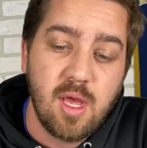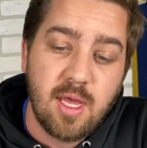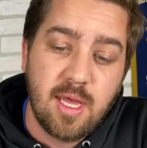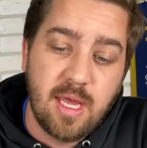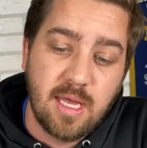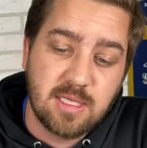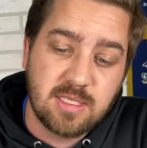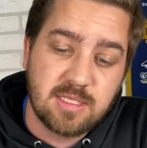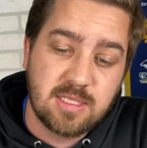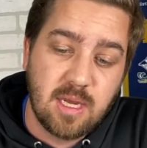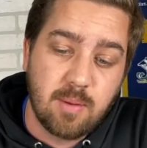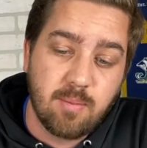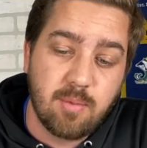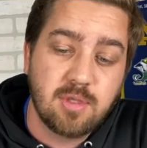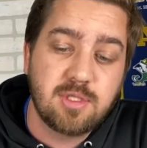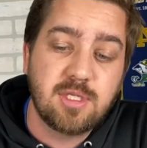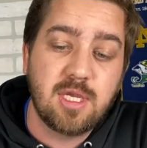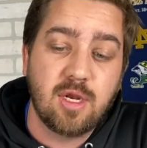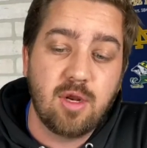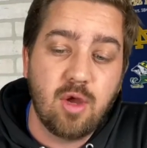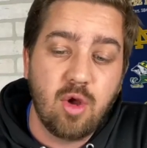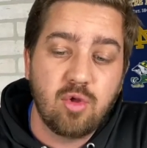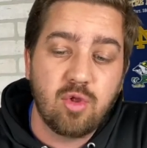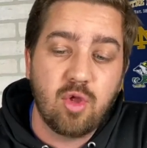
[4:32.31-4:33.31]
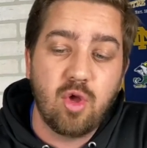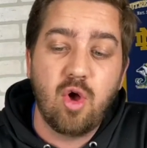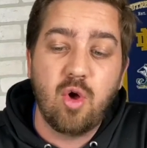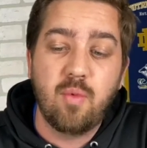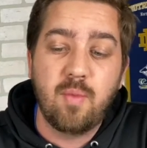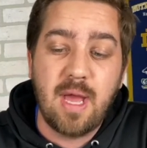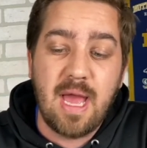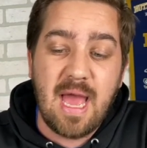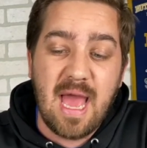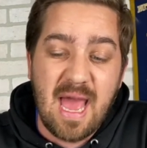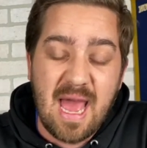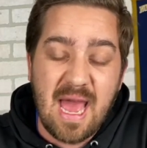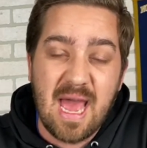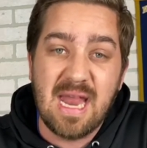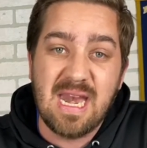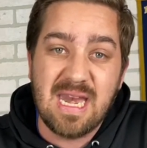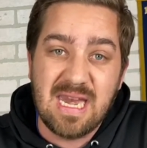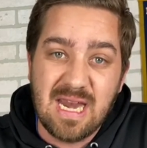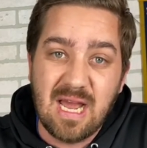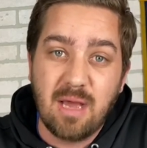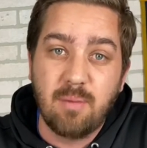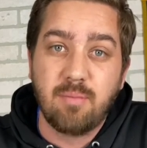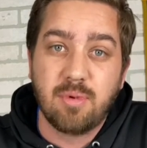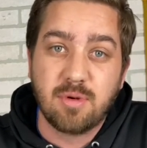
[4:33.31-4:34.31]
It's number 10 Oklahoma at
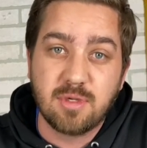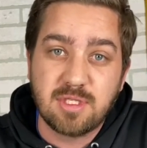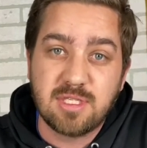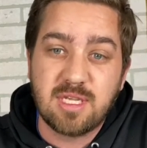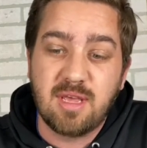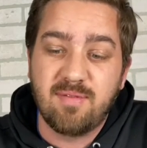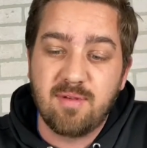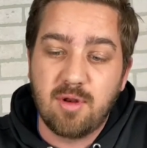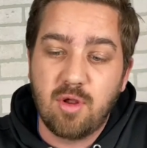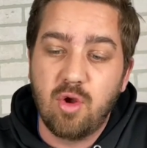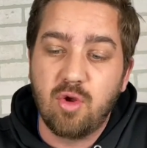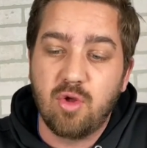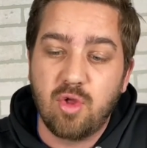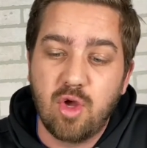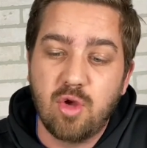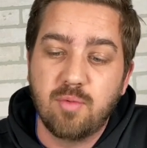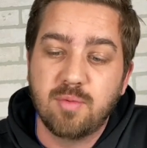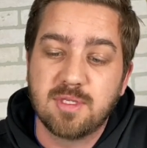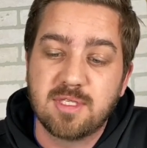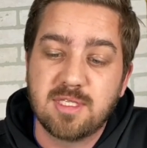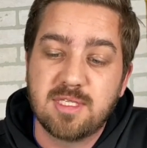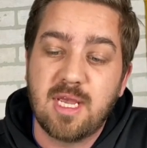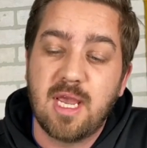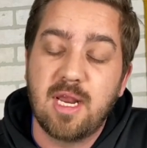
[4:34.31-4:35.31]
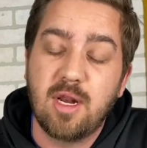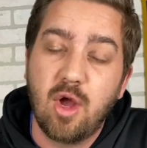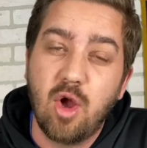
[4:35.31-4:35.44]
number 7 Oklahoma State.